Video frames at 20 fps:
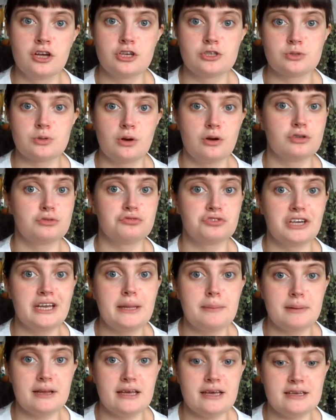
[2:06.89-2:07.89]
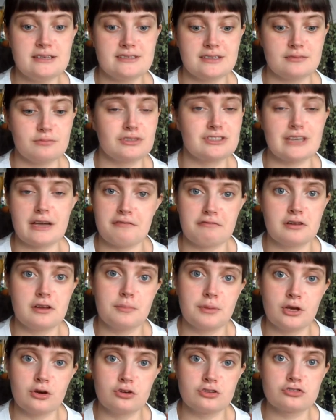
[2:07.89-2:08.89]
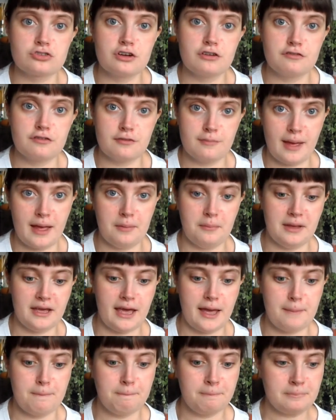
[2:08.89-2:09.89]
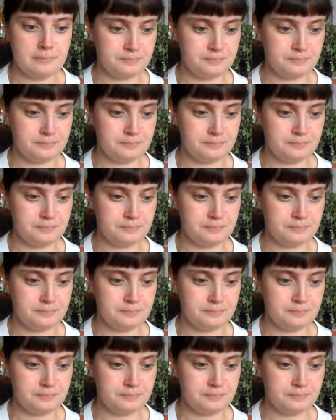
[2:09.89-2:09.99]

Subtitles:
so I was really pleased and will definitely be ordering from Elm again.